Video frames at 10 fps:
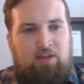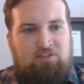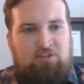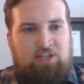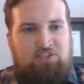
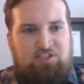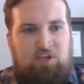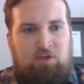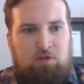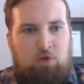So that's
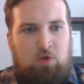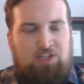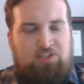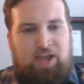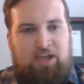
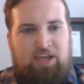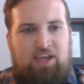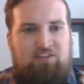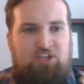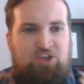
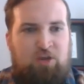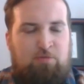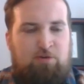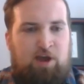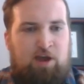
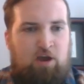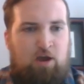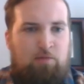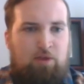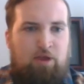
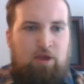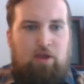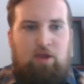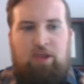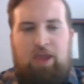clewis@kcchamber.com.
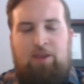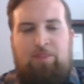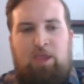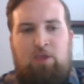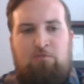Again,
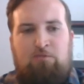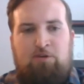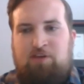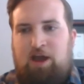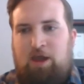thank you for
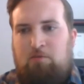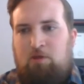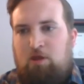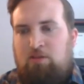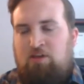your
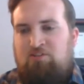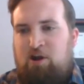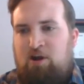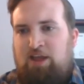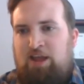time. There's
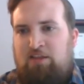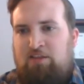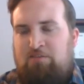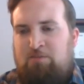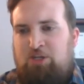contact
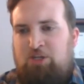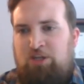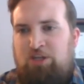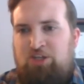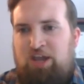
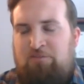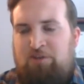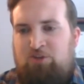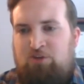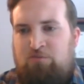information in the chat
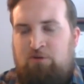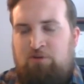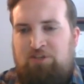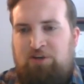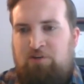feature for
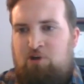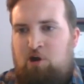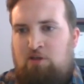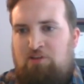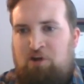Senator
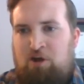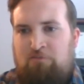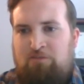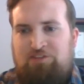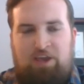Hawley's
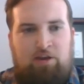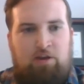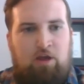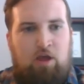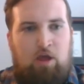office
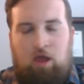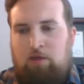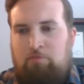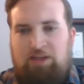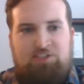and
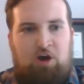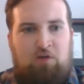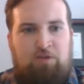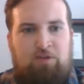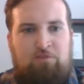
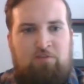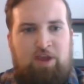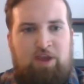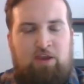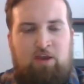myself. And if you
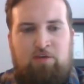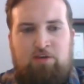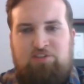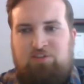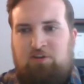have any other
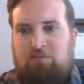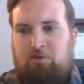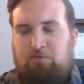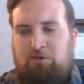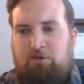concerns,
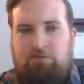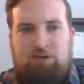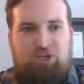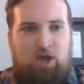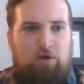feel free to
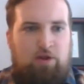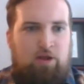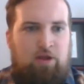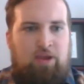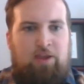reach out.
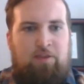Again,